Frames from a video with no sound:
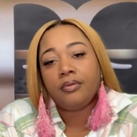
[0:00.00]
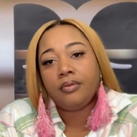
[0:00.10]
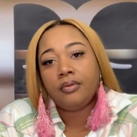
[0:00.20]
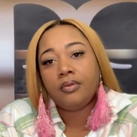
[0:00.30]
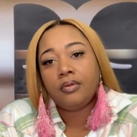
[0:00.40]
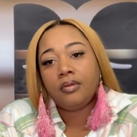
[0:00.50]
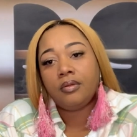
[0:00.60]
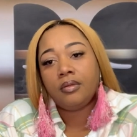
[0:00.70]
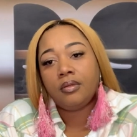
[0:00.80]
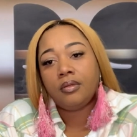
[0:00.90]

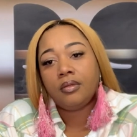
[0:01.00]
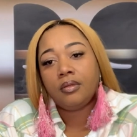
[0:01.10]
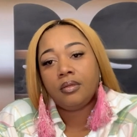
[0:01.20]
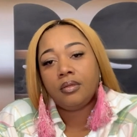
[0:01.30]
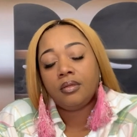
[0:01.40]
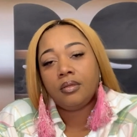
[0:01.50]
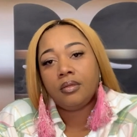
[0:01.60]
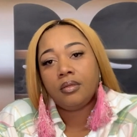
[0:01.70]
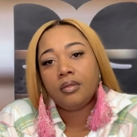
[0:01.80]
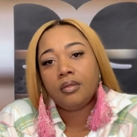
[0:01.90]

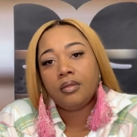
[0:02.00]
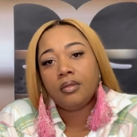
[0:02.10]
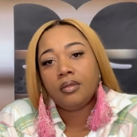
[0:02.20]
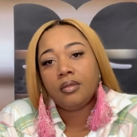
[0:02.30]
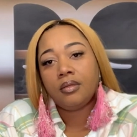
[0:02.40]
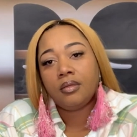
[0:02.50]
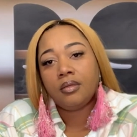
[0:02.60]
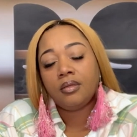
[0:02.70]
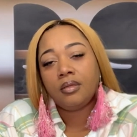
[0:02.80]
(no one is talking)